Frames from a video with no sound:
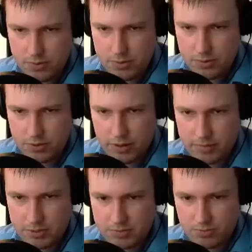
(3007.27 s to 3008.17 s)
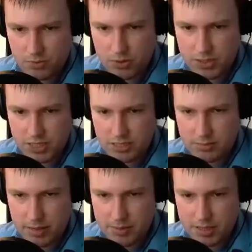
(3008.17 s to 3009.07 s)
Sorry, I'm just rotating the
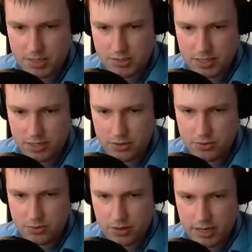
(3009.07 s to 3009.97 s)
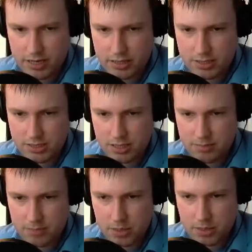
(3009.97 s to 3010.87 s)
map here so I know Krahen is down the
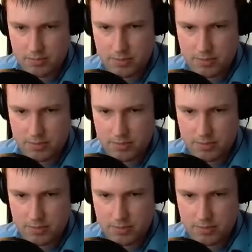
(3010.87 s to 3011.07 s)
bottom.